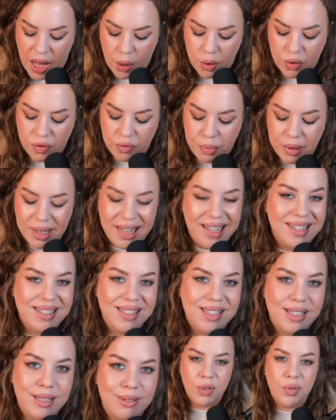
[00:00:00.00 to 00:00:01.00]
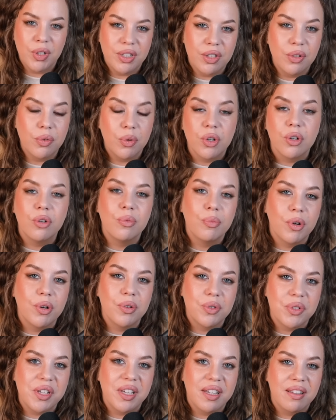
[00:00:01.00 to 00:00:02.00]
out of place. Read the room,
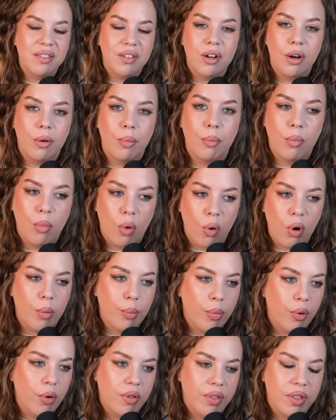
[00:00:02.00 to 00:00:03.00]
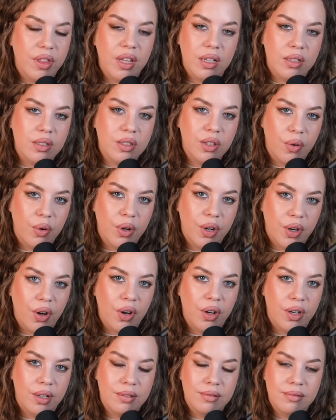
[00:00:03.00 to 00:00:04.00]
Rosie. There are more important things going
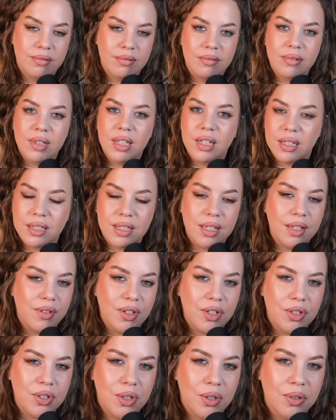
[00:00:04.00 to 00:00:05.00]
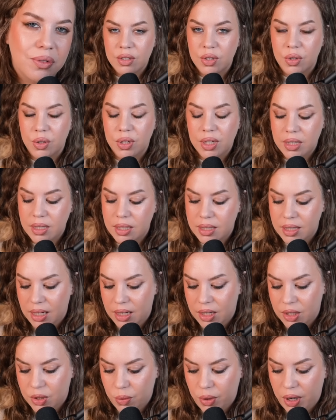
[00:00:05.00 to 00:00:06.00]
on than a TV show. So this scene
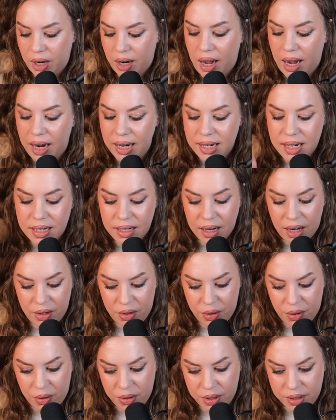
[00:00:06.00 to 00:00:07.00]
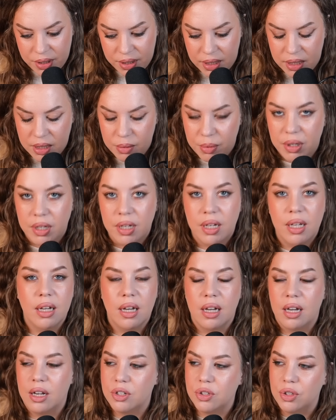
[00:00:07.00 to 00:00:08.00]
is where I did not notice this, but Nick
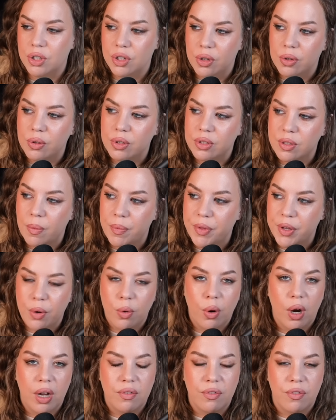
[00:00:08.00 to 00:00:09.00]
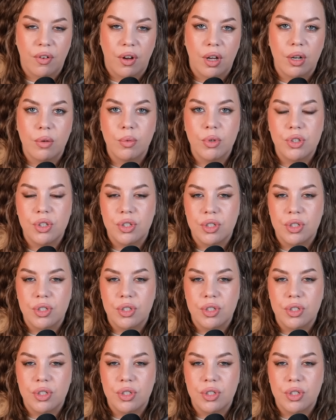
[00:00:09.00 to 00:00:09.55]
actually noticed something quite fun, which